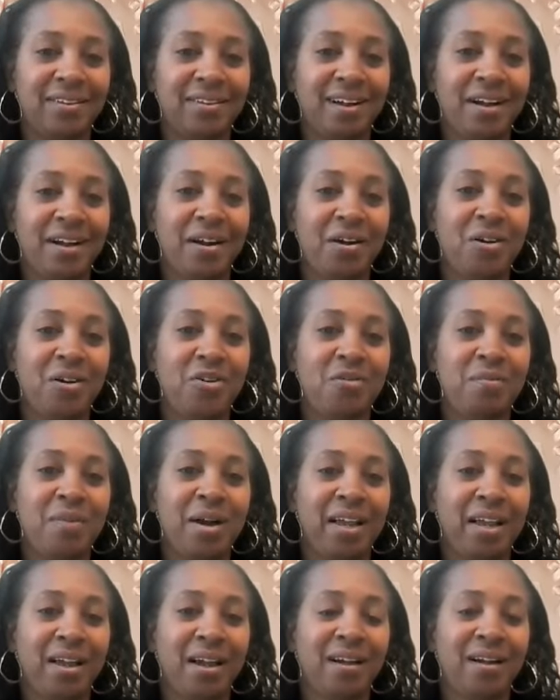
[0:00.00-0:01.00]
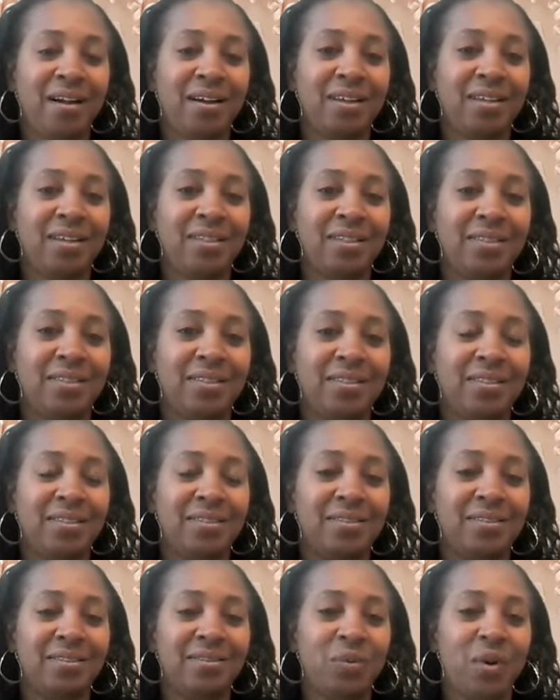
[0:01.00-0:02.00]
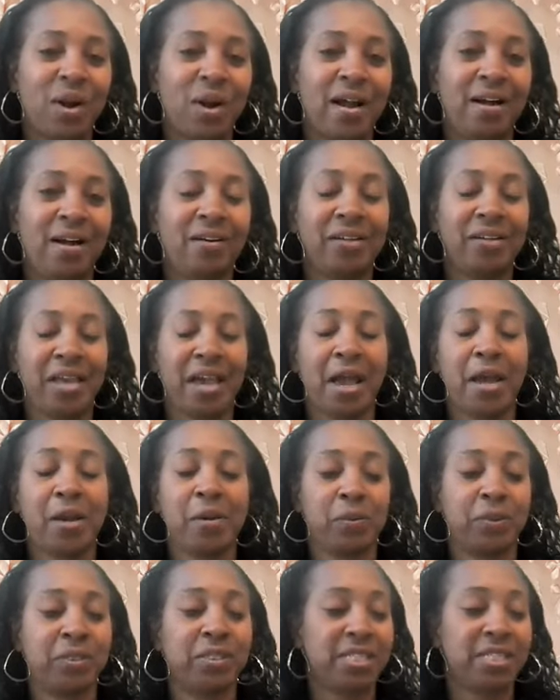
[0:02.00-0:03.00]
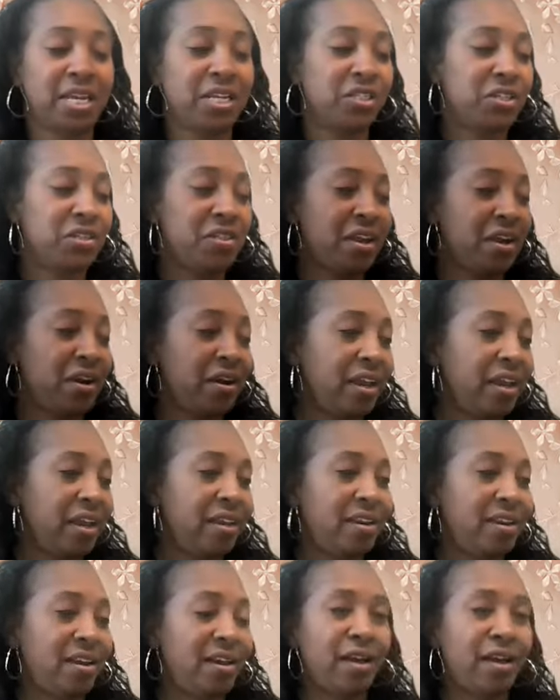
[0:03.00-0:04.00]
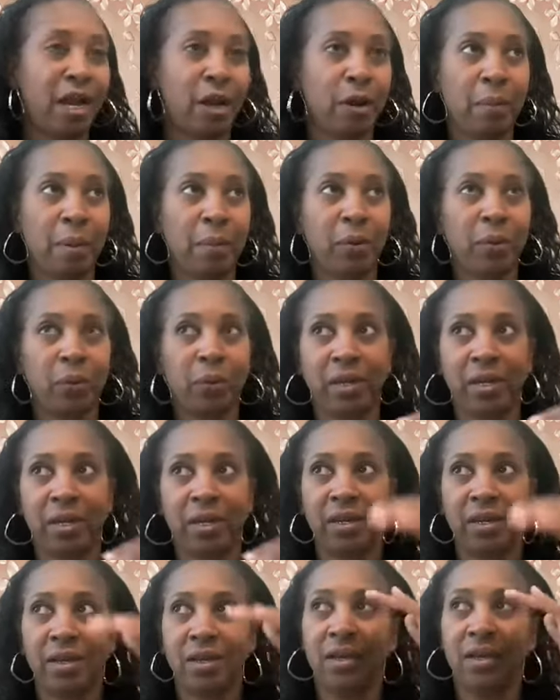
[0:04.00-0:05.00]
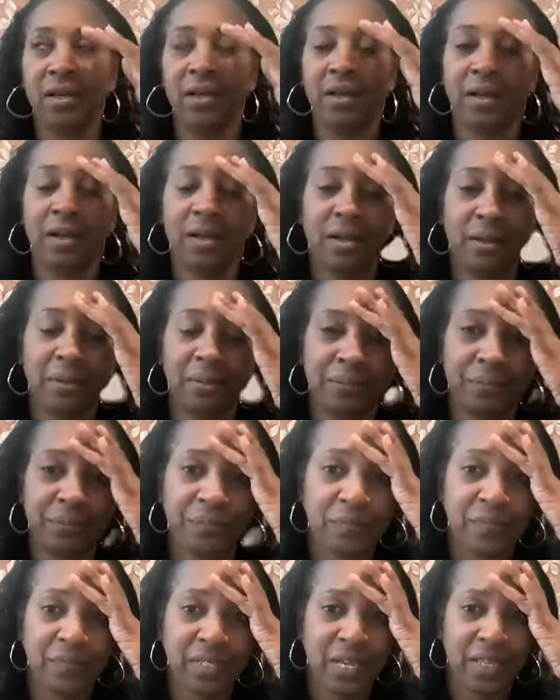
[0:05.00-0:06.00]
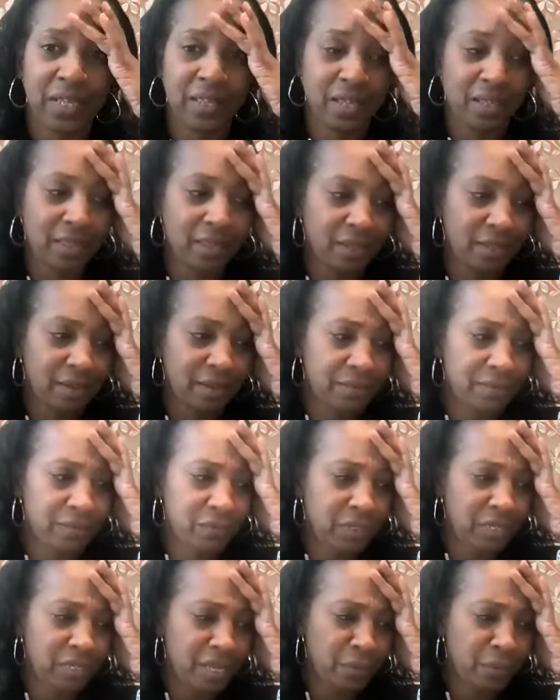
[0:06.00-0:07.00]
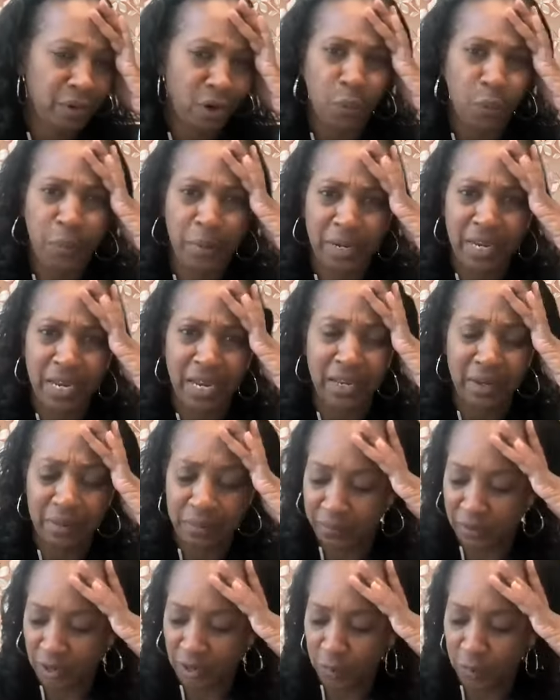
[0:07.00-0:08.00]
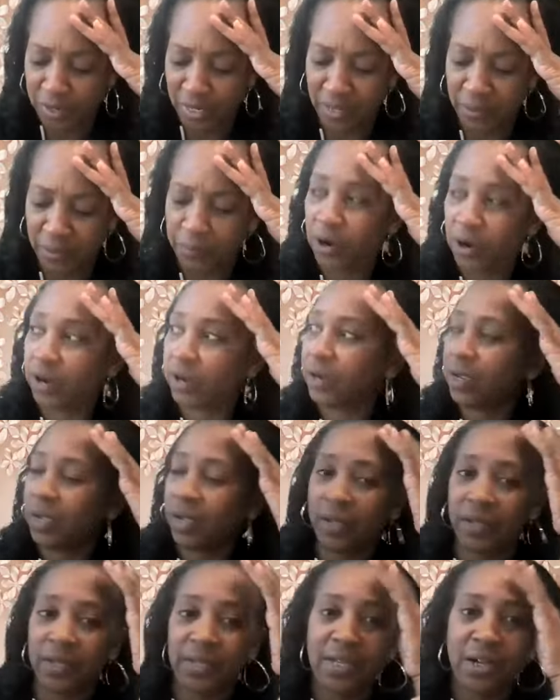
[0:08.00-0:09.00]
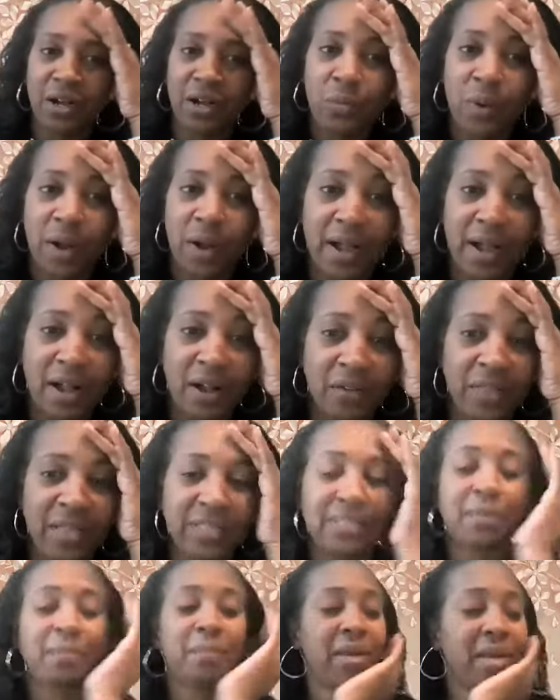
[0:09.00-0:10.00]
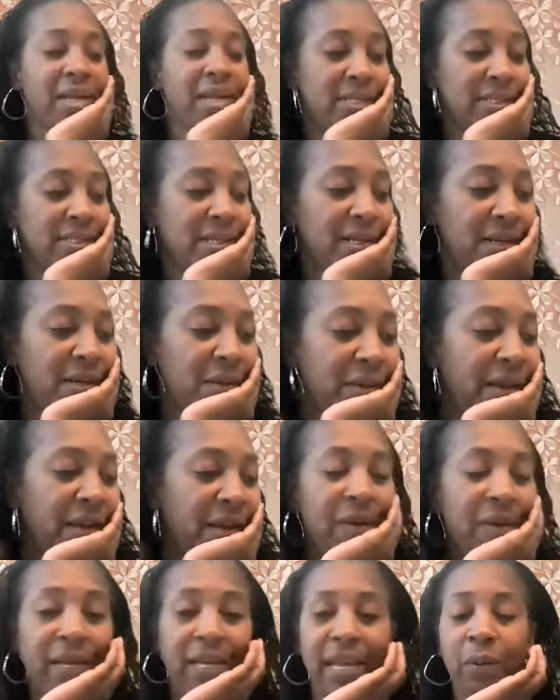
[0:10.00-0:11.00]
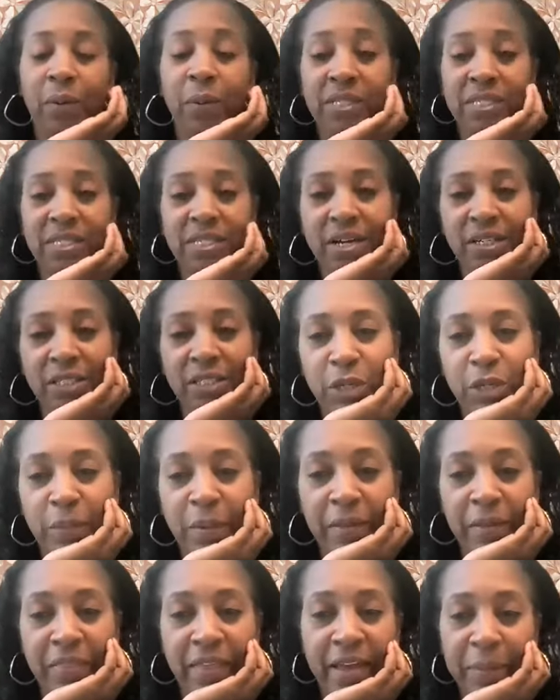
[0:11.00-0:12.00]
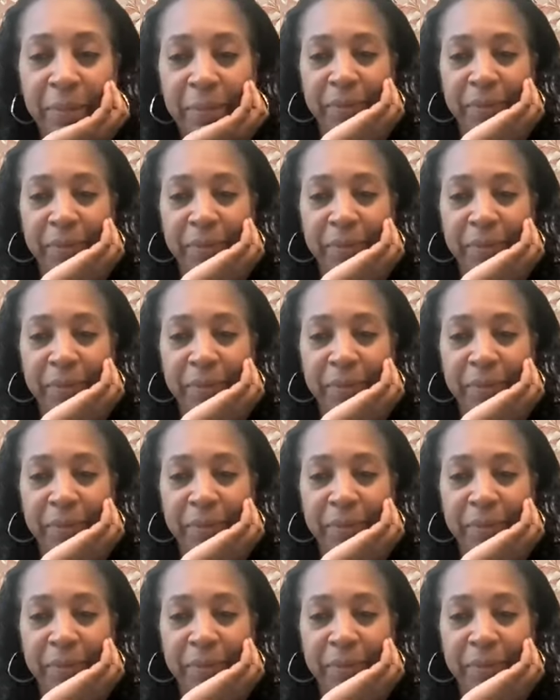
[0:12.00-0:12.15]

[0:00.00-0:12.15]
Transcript: Oh my gosh. Wow. Yeah, I was stationed there, and I remember when I think when they were opening of the park. Wow, that's amazing. Okay, I can't wait to talk to you about that.